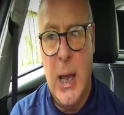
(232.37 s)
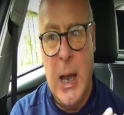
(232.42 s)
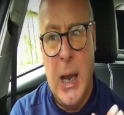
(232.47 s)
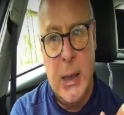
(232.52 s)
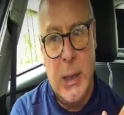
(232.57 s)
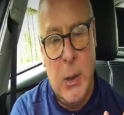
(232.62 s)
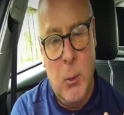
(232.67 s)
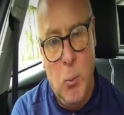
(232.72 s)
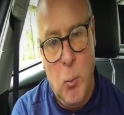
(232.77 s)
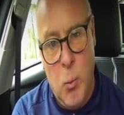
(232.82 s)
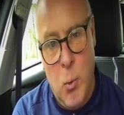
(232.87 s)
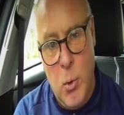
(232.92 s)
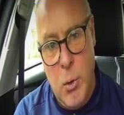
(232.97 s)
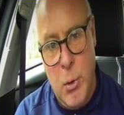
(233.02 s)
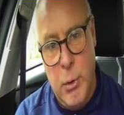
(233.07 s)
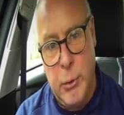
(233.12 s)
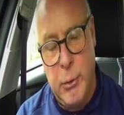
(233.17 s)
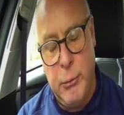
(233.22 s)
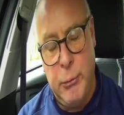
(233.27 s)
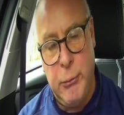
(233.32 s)
and then
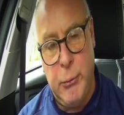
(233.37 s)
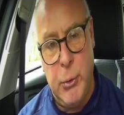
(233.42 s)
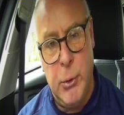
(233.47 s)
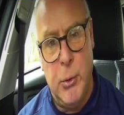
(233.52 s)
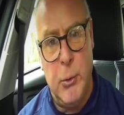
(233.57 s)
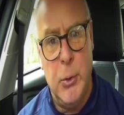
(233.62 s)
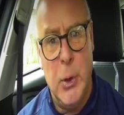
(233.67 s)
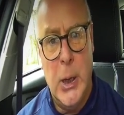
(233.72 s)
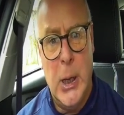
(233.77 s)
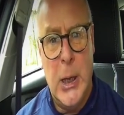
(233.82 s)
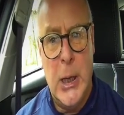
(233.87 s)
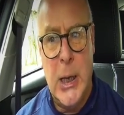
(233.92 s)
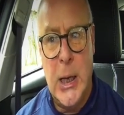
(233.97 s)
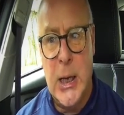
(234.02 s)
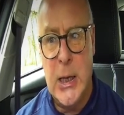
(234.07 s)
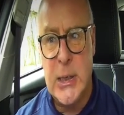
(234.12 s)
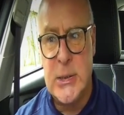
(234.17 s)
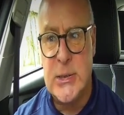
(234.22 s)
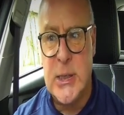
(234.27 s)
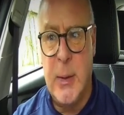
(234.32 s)
work through
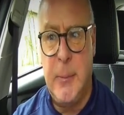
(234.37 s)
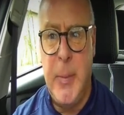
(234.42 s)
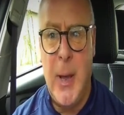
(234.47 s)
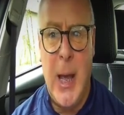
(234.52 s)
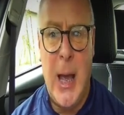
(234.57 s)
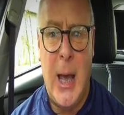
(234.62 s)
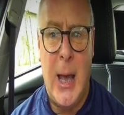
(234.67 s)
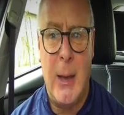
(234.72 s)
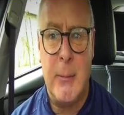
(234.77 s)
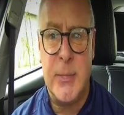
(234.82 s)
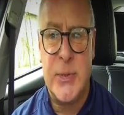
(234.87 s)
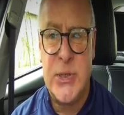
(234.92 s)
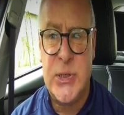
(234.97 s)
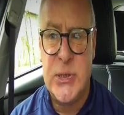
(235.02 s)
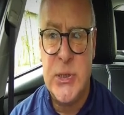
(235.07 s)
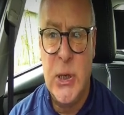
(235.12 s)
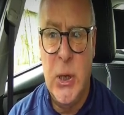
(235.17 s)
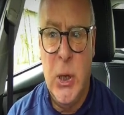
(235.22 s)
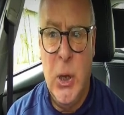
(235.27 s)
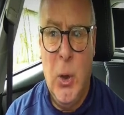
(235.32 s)
to
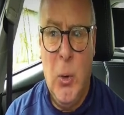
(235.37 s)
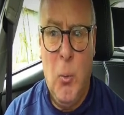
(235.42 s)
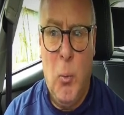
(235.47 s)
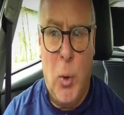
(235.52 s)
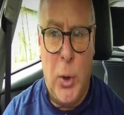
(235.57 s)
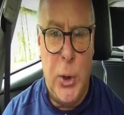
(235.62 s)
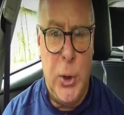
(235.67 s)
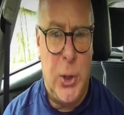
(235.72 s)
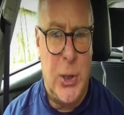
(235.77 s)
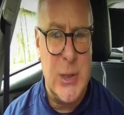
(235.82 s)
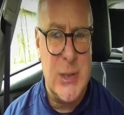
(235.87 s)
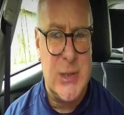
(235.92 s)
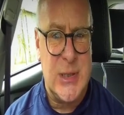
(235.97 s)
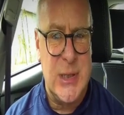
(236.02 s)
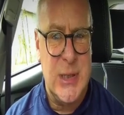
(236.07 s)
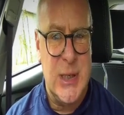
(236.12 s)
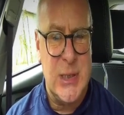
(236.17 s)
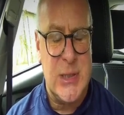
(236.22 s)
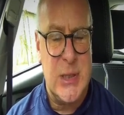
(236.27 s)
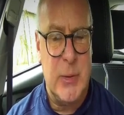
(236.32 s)
perhaps what you
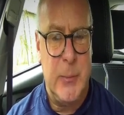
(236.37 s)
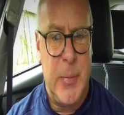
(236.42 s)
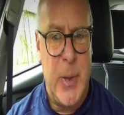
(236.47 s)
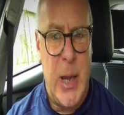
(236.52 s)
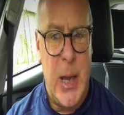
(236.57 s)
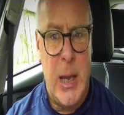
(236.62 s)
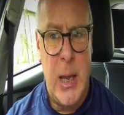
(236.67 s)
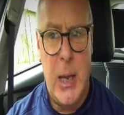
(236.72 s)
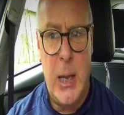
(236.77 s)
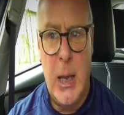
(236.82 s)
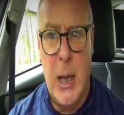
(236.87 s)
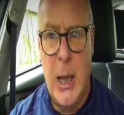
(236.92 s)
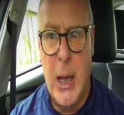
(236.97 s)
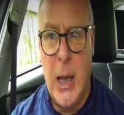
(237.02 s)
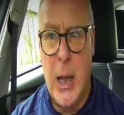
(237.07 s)
consider to be